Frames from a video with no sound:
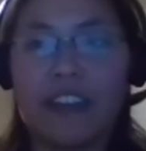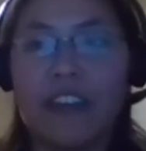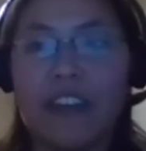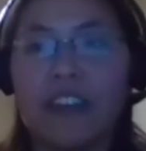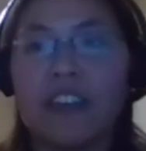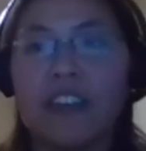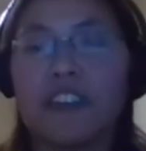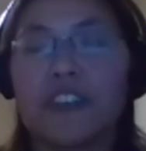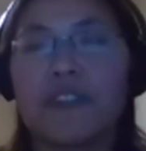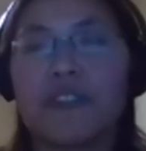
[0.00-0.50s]

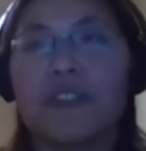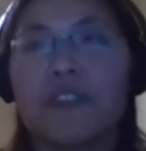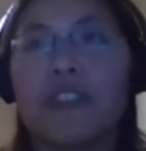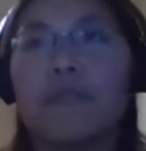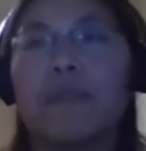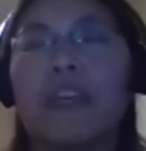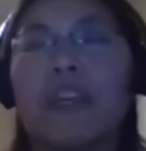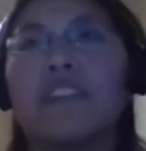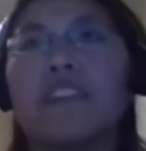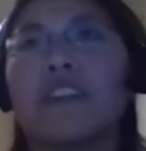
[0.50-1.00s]
So it
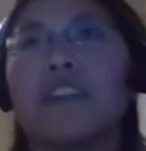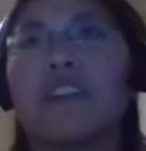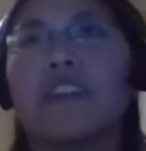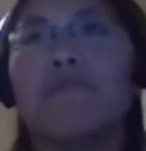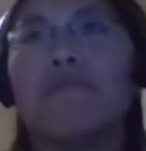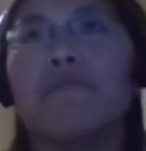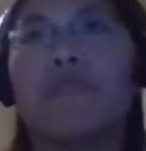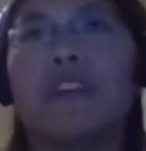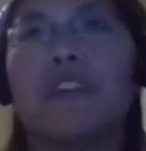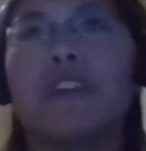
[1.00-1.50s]
depends on what
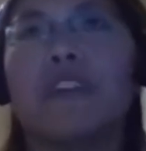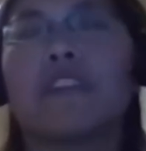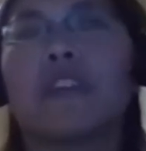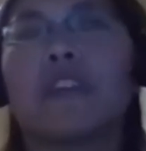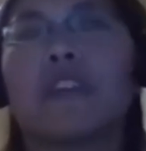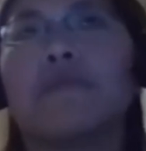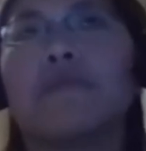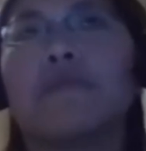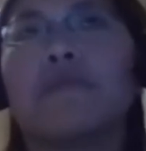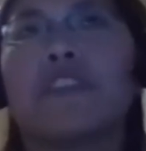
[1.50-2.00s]
type of
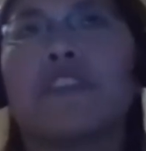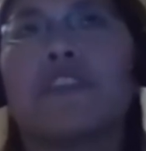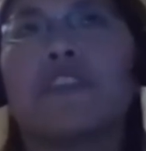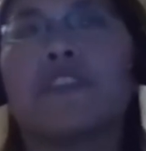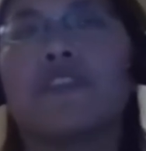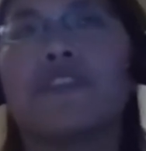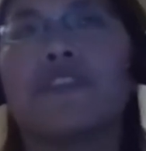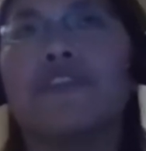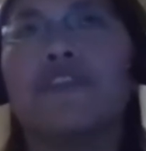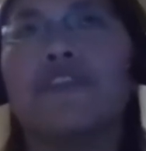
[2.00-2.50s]

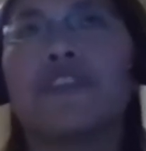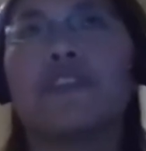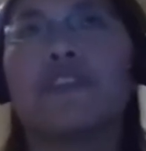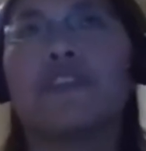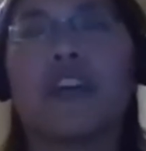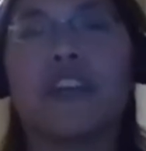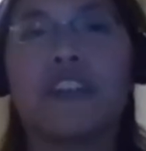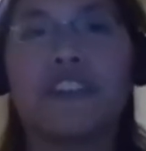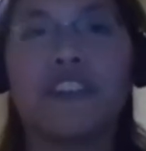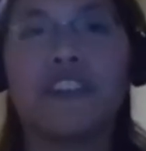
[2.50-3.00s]
institution of higher
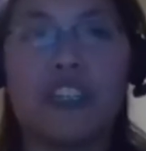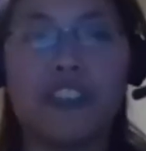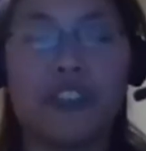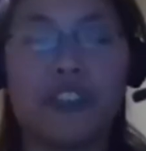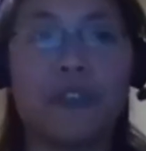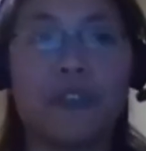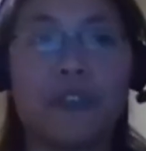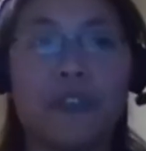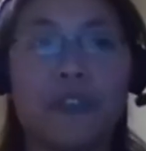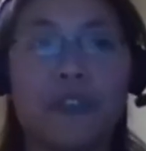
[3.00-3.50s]
education
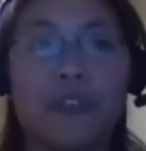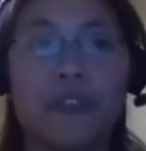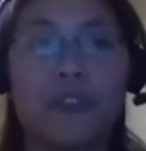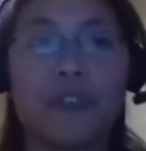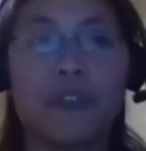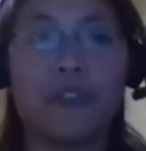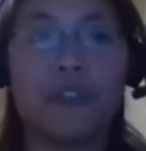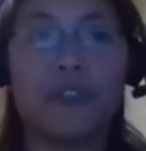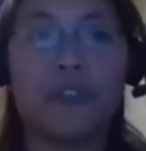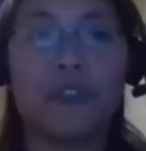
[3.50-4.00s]
you want to go
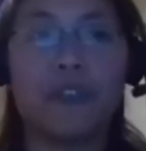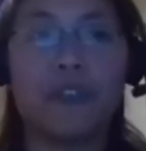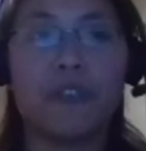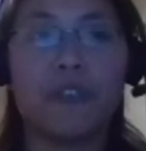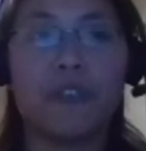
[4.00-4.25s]
to.